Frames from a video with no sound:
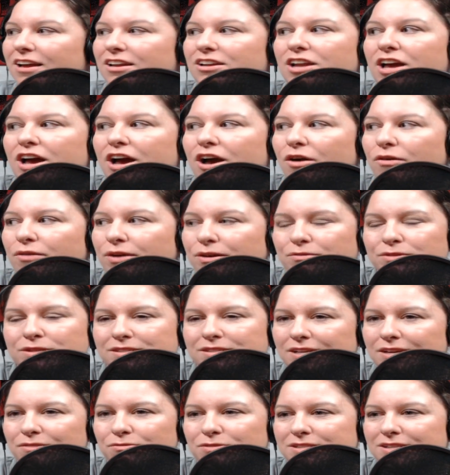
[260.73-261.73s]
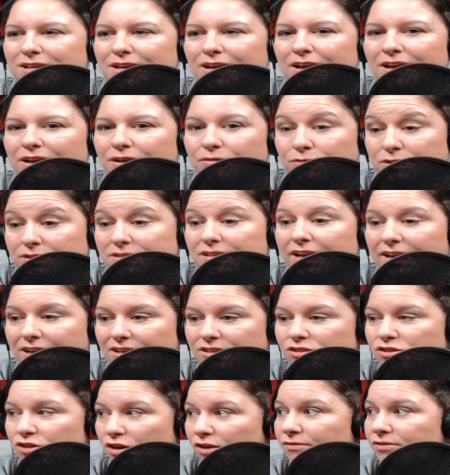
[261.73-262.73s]
No, it was like a
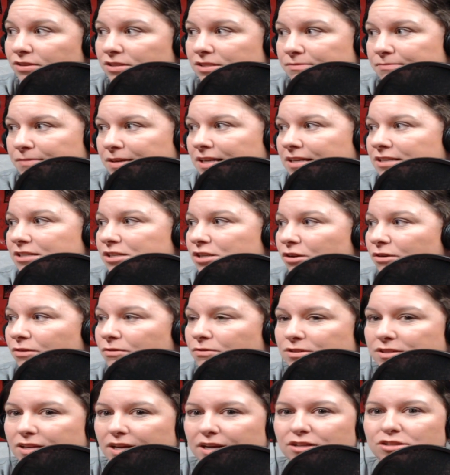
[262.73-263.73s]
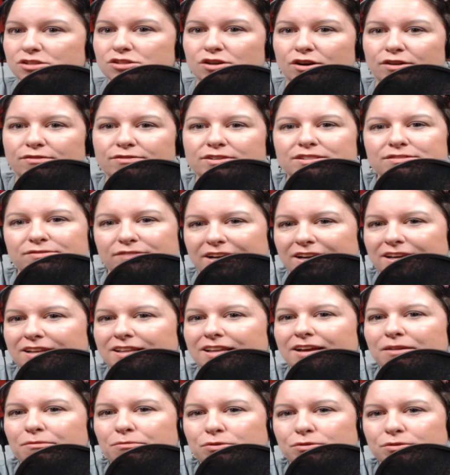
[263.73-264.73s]
serviceman, so it was like a service van
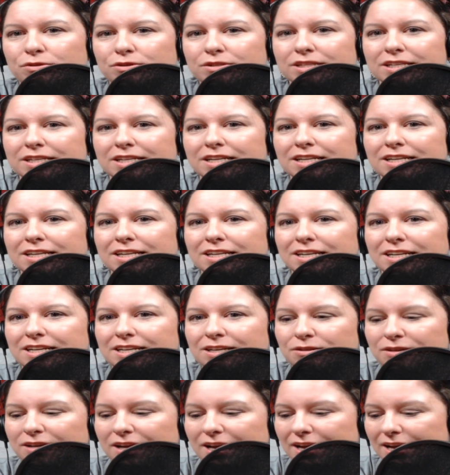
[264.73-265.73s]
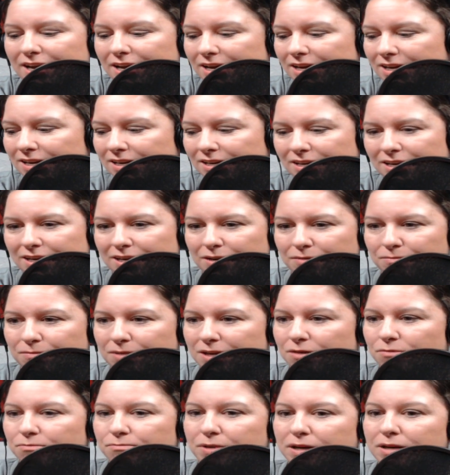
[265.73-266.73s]
that pulled in, and he had
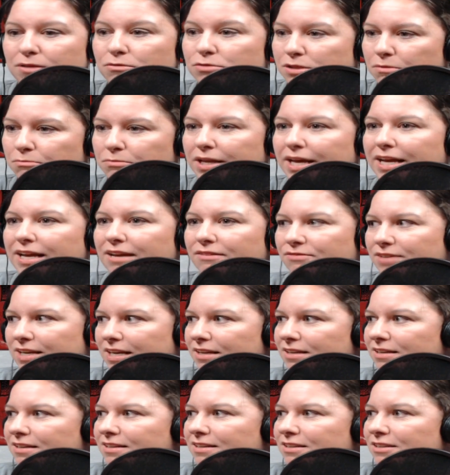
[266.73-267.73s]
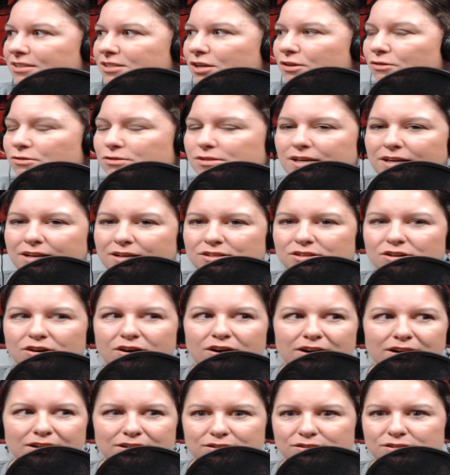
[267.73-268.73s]
but it was a blank van, so it was like a
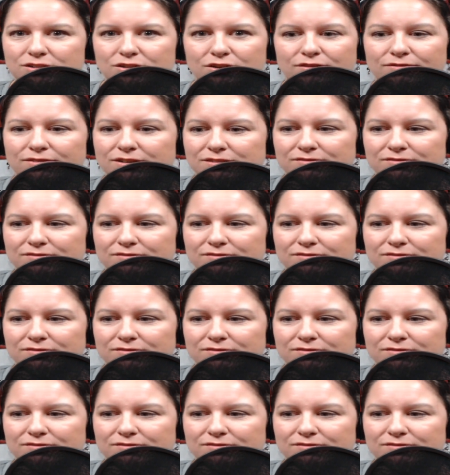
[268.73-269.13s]
Dodge service